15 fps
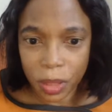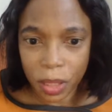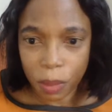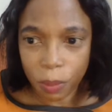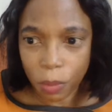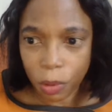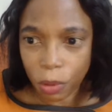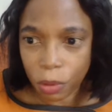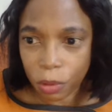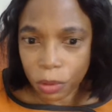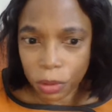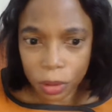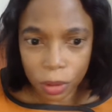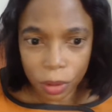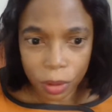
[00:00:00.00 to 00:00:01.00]
them
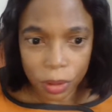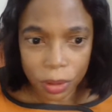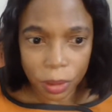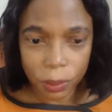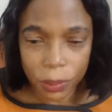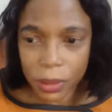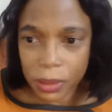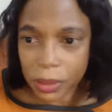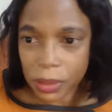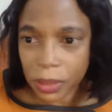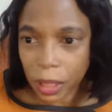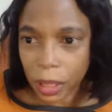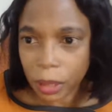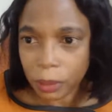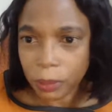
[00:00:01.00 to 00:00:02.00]
on in the
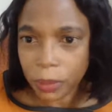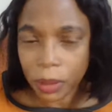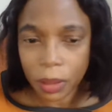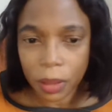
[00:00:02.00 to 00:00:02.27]
meantime.